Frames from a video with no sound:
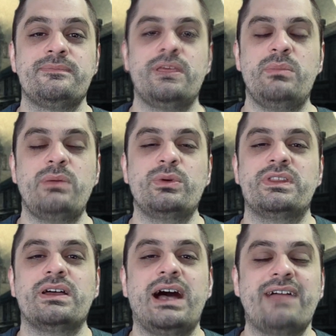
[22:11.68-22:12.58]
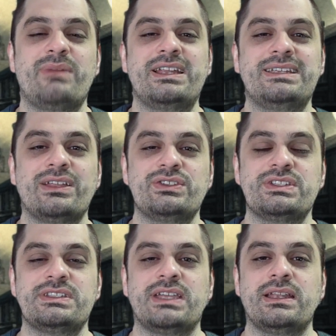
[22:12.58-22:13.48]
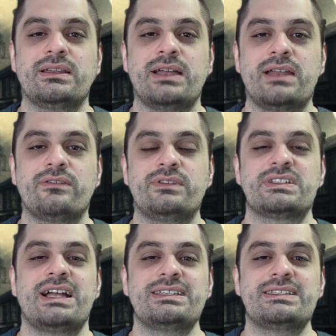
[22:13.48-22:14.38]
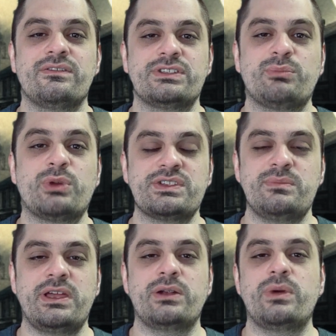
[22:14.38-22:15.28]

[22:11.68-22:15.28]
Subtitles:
Maybe with the hive mind intelligence, it can kind of disguise itself as a person better,